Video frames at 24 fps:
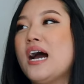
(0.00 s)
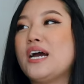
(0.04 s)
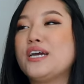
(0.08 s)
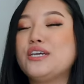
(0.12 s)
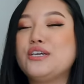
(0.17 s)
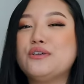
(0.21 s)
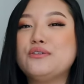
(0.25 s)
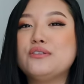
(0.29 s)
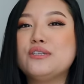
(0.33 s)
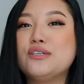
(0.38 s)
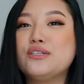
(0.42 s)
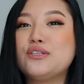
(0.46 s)
I
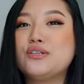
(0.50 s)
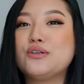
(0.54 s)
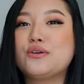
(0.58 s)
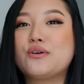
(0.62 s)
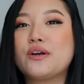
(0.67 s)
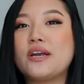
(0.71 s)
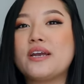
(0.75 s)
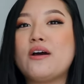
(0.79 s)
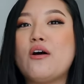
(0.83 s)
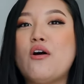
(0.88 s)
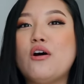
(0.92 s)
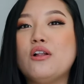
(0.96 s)
use it to
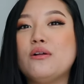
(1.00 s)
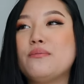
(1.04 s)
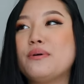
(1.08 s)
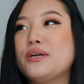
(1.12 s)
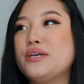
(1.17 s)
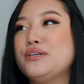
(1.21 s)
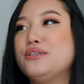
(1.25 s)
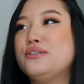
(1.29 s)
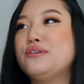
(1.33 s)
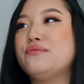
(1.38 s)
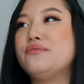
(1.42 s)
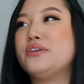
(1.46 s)
create all of my
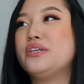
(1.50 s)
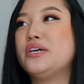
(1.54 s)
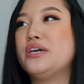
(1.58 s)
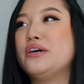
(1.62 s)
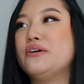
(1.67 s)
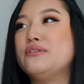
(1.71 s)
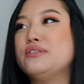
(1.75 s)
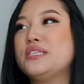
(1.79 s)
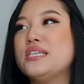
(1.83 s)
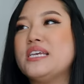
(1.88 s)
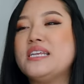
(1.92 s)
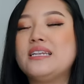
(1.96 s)
YouTube
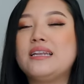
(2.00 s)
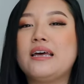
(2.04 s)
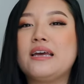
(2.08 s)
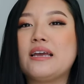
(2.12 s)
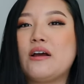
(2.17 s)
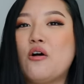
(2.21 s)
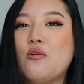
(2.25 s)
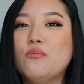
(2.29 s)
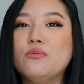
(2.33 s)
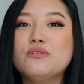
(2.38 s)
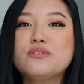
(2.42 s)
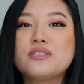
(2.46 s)
videos and
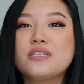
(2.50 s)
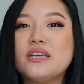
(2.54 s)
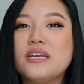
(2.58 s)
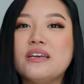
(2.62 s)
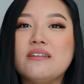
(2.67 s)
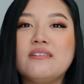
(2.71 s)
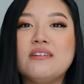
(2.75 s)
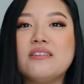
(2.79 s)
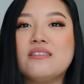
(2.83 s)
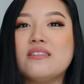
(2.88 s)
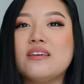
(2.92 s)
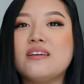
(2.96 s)
like almost
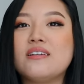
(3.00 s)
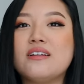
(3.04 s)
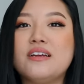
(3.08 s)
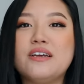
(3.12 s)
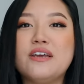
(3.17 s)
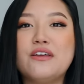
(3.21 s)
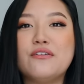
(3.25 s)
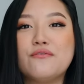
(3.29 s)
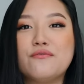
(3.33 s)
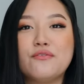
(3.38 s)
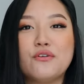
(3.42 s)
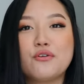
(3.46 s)
anything like
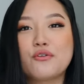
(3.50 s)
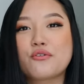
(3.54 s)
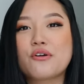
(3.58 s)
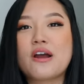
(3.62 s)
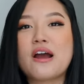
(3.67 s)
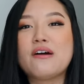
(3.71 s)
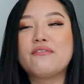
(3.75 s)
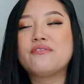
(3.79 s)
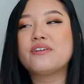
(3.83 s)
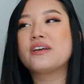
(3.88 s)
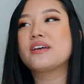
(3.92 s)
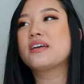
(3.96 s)

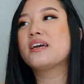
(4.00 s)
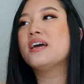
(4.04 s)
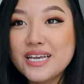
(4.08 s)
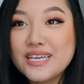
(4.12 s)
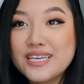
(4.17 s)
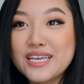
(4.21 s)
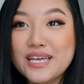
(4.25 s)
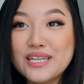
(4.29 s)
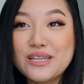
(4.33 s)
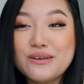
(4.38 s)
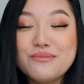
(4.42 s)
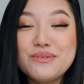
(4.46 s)
infographic.
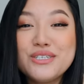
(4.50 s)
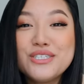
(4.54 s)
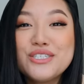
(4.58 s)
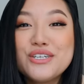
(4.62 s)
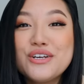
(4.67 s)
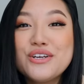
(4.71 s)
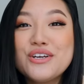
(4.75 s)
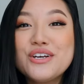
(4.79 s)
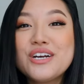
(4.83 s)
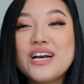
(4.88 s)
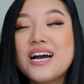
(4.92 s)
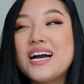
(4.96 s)
Yeah, let me show
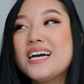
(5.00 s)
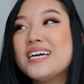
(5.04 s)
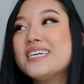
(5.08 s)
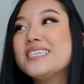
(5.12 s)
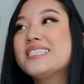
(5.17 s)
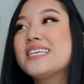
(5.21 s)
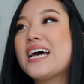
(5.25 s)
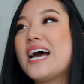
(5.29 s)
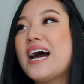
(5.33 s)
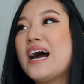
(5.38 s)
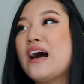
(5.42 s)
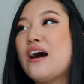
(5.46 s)
you
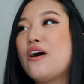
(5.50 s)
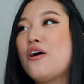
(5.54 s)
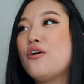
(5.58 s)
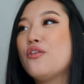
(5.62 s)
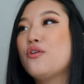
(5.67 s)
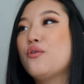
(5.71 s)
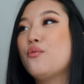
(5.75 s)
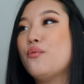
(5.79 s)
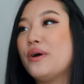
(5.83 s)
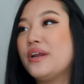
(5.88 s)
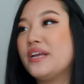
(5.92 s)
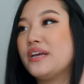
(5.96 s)
guys how
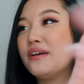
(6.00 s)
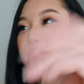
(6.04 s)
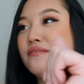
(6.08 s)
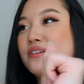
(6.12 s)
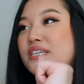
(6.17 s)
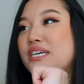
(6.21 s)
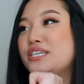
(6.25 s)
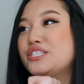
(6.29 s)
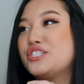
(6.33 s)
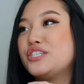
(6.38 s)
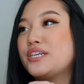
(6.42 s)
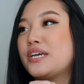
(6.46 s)
the wedding
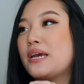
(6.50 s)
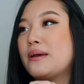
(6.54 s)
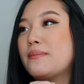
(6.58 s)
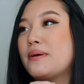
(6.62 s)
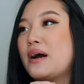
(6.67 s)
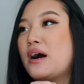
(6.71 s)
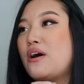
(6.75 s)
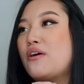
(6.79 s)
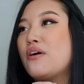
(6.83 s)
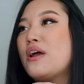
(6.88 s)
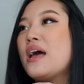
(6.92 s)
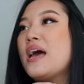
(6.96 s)
invitation came
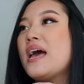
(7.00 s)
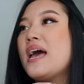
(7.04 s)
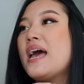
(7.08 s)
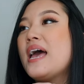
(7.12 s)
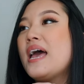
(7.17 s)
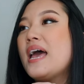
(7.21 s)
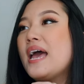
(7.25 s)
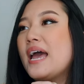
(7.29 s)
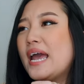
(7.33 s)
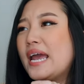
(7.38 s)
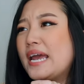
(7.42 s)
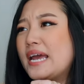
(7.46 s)
out.
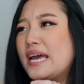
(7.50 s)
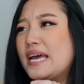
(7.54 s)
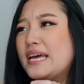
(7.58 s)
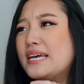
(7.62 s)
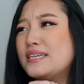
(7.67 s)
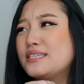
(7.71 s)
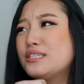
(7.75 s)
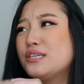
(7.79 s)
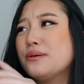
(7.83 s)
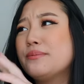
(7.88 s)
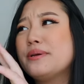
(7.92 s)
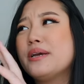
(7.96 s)

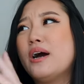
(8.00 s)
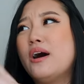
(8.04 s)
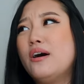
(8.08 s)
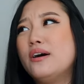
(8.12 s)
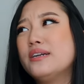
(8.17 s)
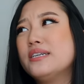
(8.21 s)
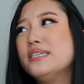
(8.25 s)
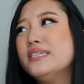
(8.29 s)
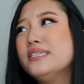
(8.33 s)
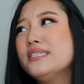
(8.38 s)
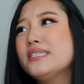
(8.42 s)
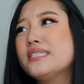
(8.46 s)
And to be
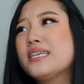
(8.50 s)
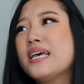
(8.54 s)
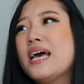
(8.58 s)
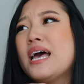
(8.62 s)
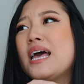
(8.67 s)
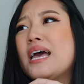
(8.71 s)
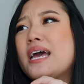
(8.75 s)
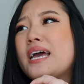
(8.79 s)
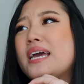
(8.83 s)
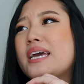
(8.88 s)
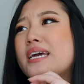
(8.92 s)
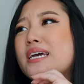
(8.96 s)
honest,
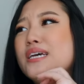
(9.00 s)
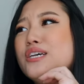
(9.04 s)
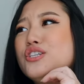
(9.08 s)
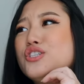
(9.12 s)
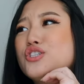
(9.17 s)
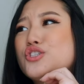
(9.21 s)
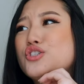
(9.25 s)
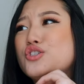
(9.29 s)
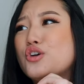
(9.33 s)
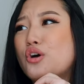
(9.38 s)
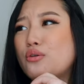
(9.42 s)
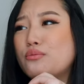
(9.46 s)
it is
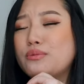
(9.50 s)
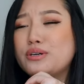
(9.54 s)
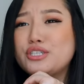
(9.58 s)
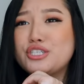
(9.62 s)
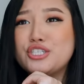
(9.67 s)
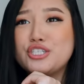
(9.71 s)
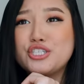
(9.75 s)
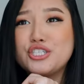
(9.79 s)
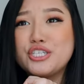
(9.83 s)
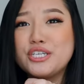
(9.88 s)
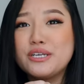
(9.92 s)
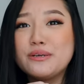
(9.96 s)
so
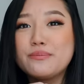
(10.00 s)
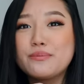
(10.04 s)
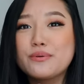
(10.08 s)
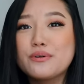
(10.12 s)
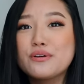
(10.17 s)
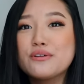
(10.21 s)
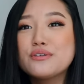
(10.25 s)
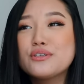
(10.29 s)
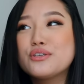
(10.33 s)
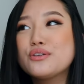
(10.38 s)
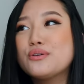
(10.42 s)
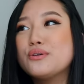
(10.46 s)
much
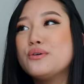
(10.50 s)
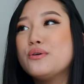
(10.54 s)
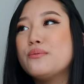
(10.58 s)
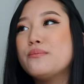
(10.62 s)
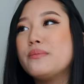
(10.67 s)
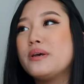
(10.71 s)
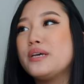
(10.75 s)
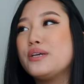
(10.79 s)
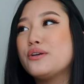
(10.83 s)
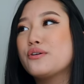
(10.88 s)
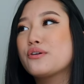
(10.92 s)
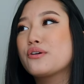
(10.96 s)
cheaper to
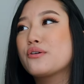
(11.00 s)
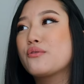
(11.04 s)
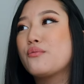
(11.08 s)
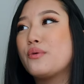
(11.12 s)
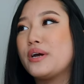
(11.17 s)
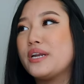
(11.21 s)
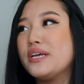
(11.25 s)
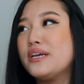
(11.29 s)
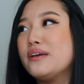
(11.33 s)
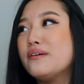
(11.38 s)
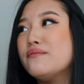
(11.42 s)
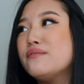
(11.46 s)
make your
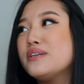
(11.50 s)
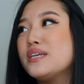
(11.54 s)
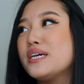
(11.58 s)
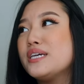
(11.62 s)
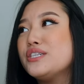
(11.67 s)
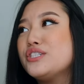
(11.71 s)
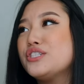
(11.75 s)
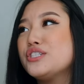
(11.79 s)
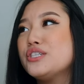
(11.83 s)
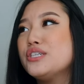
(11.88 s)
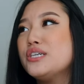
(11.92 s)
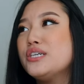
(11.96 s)
wedding
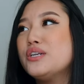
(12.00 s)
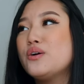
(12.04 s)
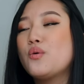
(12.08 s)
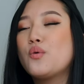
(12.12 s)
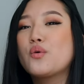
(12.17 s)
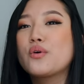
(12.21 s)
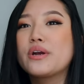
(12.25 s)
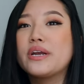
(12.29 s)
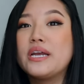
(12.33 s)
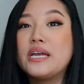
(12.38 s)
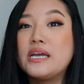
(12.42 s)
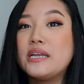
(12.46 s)
invitation
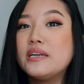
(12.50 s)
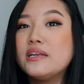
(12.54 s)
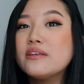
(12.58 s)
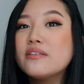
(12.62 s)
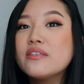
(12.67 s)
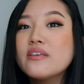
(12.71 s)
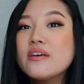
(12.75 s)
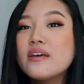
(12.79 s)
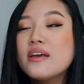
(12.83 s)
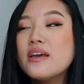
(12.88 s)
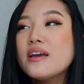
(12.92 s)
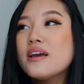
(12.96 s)
or
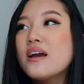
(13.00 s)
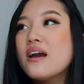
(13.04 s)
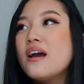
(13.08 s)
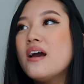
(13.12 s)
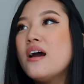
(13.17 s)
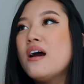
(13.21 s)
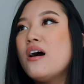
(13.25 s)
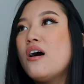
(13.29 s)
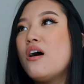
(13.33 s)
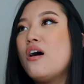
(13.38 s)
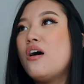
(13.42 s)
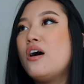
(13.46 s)
anything
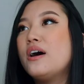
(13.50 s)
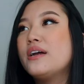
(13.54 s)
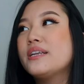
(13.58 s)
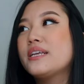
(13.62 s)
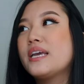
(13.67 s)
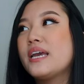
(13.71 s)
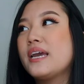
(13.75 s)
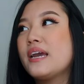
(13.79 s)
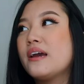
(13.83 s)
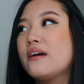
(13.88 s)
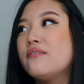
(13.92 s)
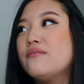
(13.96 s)
on
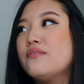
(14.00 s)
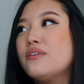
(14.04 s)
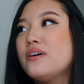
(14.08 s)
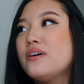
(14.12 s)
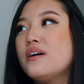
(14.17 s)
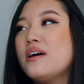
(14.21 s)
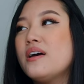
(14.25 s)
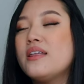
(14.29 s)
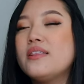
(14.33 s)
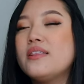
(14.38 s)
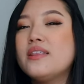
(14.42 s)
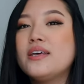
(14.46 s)

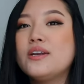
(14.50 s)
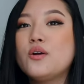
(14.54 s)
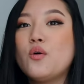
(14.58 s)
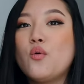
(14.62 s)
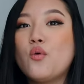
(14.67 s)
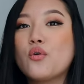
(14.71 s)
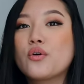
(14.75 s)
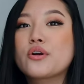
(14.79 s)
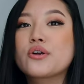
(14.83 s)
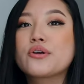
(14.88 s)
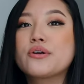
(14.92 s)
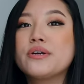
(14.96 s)
Canva and then
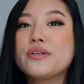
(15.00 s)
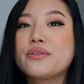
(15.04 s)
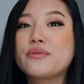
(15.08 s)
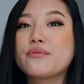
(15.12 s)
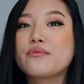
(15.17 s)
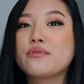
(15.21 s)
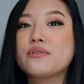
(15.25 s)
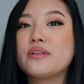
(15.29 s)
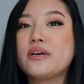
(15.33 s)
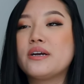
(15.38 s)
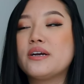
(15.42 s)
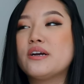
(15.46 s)
order it
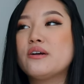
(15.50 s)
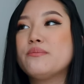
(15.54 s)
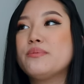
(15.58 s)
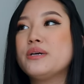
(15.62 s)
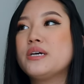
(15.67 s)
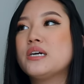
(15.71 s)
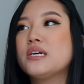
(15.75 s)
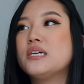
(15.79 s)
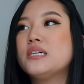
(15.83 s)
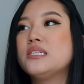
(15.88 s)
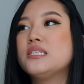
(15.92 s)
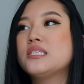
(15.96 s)
through there
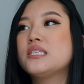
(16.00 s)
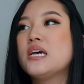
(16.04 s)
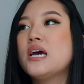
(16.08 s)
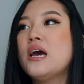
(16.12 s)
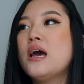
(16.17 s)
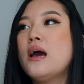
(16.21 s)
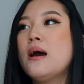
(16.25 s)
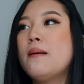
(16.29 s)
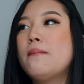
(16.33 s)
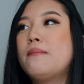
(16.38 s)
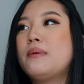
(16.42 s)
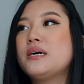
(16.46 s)
because
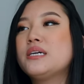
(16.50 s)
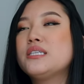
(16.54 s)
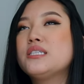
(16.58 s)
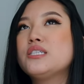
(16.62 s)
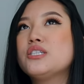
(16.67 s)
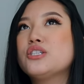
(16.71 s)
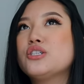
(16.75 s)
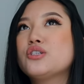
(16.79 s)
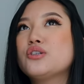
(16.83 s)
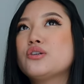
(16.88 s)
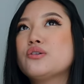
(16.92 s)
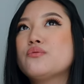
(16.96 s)
my
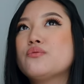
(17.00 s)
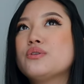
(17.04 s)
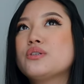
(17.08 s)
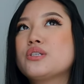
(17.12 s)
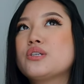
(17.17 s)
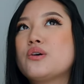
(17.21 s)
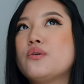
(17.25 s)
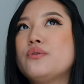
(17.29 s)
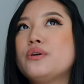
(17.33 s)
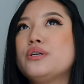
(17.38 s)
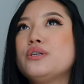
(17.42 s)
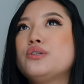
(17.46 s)
sister was
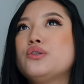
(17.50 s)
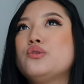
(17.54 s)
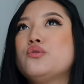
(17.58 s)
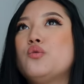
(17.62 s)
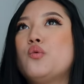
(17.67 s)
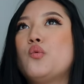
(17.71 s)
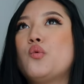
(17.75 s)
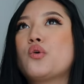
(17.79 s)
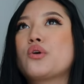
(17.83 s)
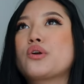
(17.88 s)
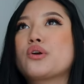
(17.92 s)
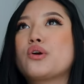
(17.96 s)
going to
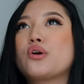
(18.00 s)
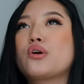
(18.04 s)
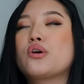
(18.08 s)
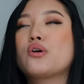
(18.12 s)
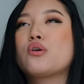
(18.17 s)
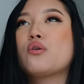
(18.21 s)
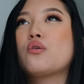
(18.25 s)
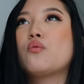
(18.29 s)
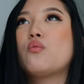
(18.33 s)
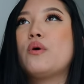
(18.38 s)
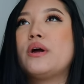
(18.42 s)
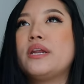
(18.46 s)
order
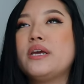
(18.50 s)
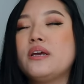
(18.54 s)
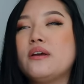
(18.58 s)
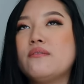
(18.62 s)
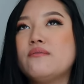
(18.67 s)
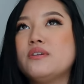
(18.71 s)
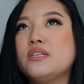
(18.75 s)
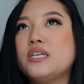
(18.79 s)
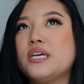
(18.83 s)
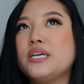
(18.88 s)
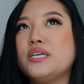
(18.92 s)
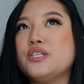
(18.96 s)
her wedding
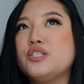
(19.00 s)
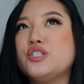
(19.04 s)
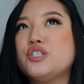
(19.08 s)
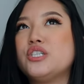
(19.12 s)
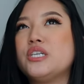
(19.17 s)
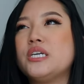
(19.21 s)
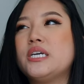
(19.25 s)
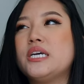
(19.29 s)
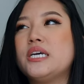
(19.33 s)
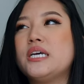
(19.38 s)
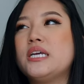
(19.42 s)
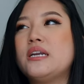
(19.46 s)

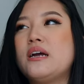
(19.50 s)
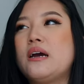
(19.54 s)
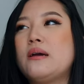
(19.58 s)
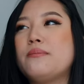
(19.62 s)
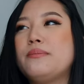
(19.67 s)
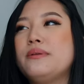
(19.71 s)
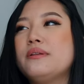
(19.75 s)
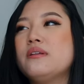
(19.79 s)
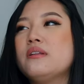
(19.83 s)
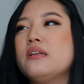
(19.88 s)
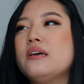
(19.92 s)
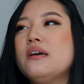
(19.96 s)
invitation, I
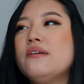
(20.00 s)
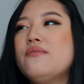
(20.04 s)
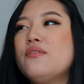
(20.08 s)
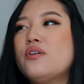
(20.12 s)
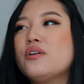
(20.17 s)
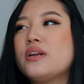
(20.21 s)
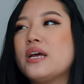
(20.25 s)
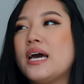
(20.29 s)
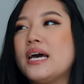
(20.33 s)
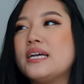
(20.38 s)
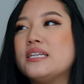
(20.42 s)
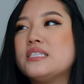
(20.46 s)
believe
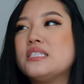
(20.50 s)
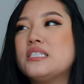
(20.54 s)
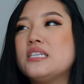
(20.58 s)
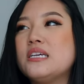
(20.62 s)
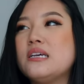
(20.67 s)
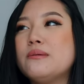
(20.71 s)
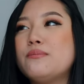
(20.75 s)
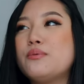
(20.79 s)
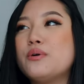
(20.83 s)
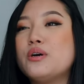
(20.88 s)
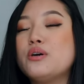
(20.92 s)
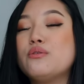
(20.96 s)
on
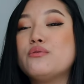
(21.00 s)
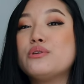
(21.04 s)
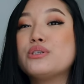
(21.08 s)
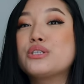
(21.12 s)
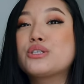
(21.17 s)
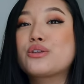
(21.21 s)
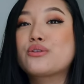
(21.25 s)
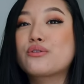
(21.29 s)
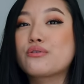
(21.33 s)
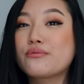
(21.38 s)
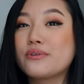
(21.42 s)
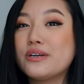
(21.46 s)
Etsy, but it
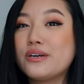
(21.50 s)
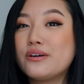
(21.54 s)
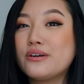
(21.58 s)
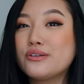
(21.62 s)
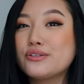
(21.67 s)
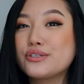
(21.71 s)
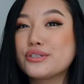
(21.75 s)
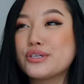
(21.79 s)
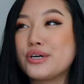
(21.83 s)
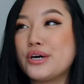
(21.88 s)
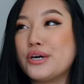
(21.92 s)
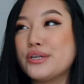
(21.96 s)
was
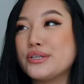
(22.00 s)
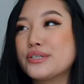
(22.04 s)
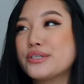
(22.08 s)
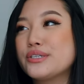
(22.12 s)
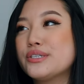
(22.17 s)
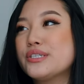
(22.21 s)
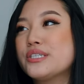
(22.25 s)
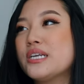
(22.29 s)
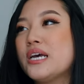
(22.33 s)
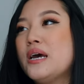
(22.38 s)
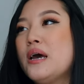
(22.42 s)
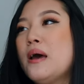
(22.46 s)

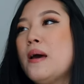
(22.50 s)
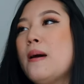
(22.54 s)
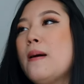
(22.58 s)
$300.